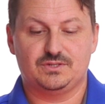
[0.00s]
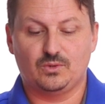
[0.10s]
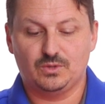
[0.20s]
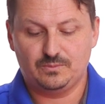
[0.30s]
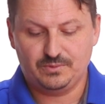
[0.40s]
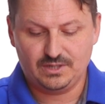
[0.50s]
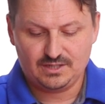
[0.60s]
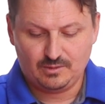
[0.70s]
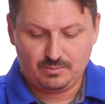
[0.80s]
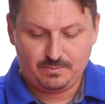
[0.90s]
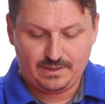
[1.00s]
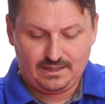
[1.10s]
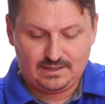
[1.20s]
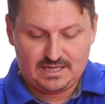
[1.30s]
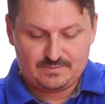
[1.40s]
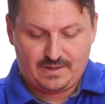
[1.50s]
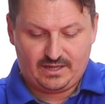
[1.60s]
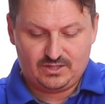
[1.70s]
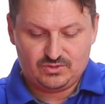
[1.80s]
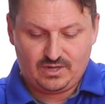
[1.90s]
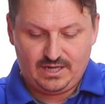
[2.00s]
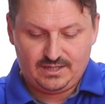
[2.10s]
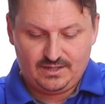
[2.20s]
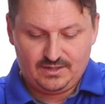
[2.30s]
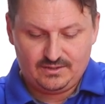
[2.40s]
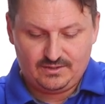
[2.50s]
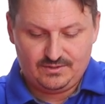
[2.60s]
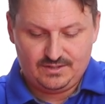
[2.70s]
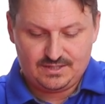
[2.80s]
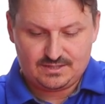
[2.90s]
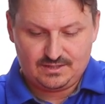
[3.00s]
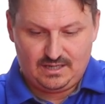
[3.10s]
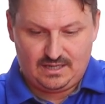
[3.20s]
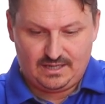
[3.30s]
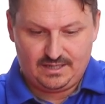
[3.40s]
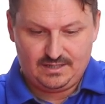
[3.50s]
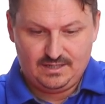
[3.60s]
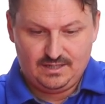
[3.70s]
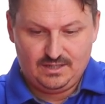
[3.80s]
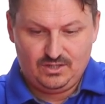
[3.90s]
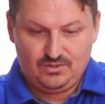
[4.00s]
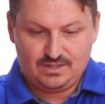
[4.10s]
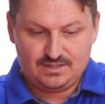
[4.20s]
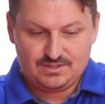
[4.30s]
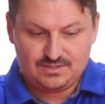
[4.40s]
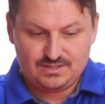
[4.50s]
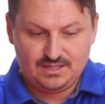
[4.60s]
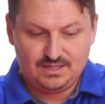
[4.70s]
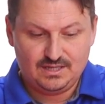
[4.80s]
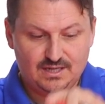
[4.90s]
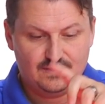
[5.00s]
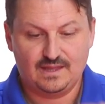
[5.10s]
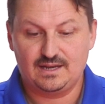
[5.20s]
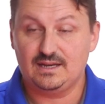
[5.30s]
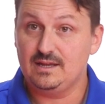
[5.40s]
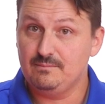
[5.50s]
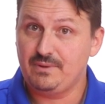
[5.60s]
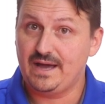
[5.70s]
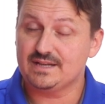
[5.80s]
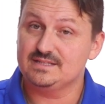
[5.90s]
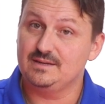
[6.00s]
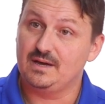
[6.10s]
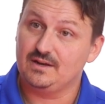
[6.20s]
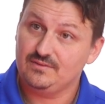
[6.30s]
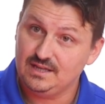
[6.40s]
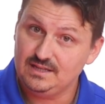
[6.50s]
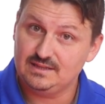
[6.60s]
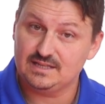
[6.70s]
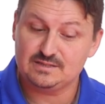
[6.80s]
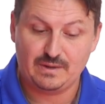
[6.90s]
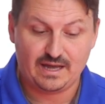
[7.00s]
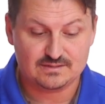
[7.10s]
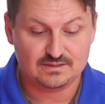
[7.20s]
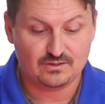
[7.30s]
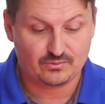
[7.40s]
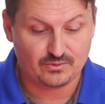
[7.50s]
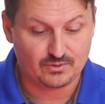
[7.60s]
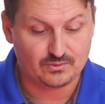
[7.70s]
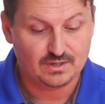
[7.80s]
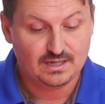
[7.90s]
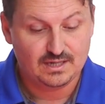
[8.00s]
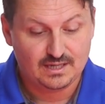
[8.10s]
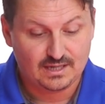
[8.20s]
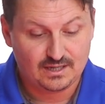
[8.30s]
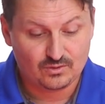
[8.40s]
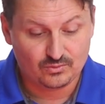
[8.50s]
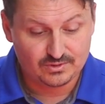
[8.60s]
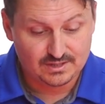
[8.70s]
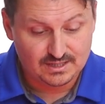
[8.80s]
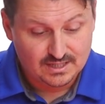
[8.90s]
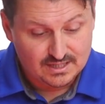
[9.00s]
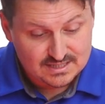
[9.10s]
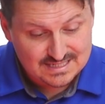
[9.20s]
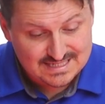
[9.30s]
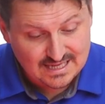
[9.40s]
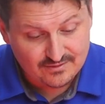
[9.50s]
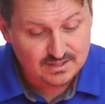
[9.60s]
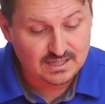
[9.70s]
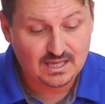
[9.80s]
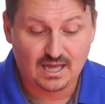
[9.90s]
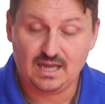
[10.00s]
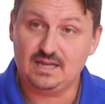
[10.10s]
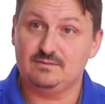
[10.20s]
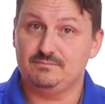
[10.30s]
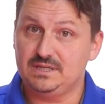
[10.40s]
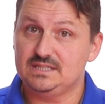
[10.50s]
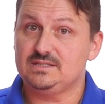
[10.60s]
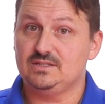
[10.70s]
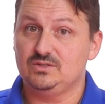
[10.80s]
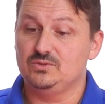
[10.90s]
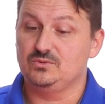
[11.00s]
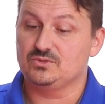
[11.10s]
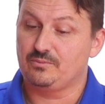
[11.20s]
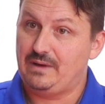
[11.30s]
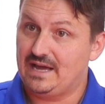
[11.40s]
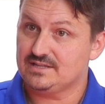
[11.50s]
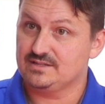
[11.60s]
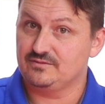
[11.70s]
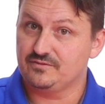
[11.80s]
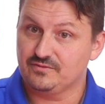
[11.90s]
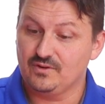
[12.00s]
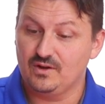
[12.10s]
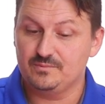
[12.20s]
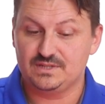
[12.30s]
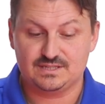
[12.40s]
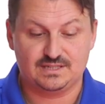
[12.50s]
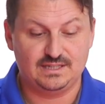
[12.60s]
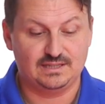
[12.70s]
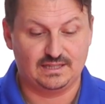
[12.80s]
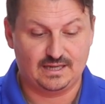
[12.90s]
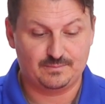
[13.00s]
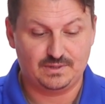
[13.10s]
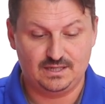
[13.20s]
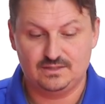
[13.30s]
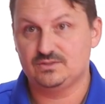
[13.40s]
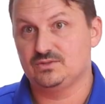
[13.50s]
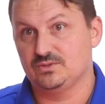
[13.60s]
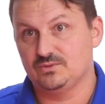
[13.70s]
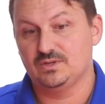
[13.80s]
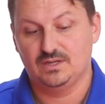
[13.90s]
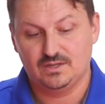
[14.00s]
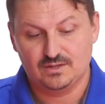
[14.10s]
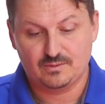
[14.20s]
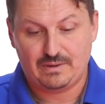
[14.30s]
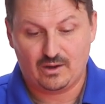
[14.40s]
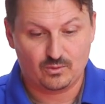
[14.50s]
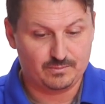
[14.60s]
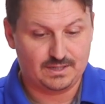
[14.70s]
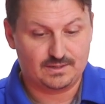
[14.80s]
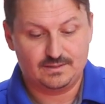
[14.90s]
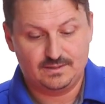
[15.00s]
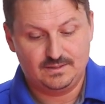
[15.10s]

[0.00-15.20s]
So when you put a double pane glass package right here on this line, you can see that it impacts the amount of heat that's passing through and only 78 BTUs are passing from this heat lamp into the power meter.